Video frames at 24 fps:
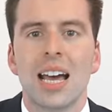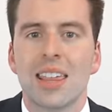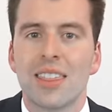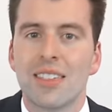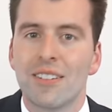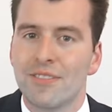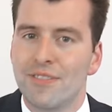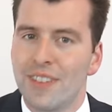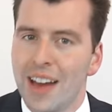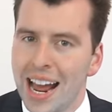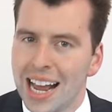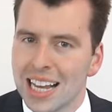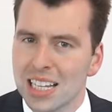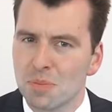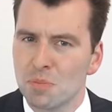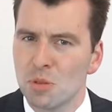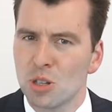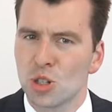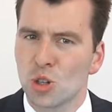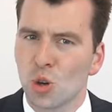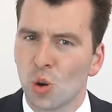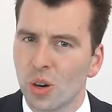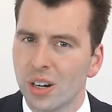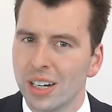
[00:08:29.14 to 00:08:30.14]
The vast
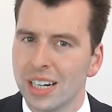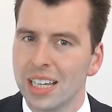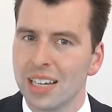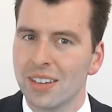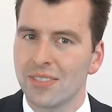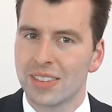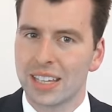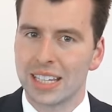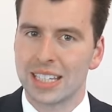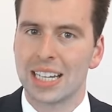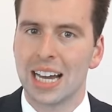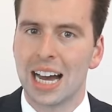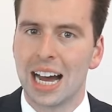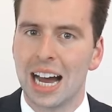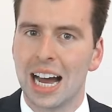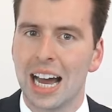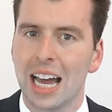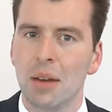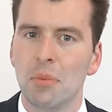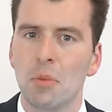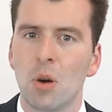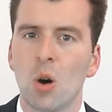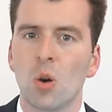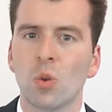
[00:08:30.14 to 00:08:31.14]
majority of the
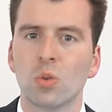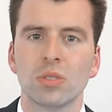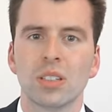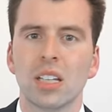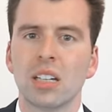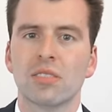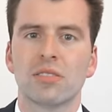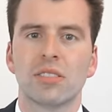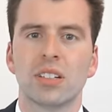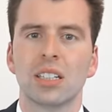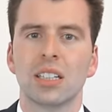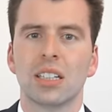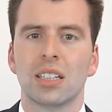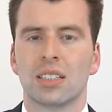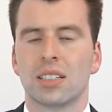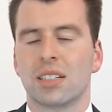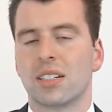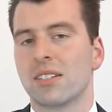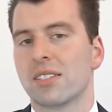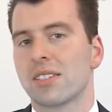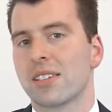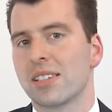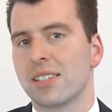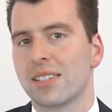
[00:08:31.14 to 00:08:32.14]
time, only
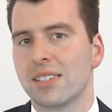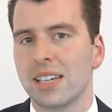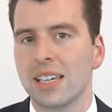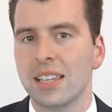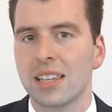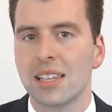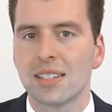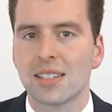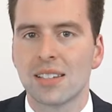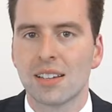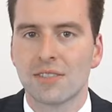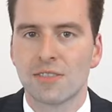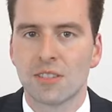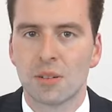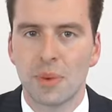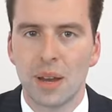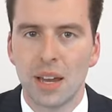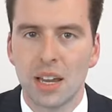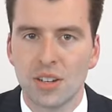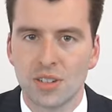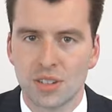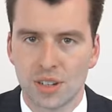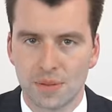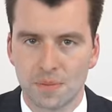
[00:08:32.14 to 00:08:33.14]
realtors can see this
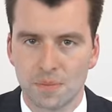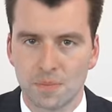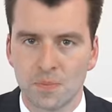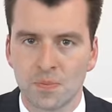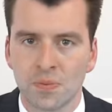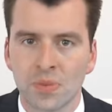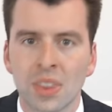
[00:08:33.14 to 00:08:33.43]
information.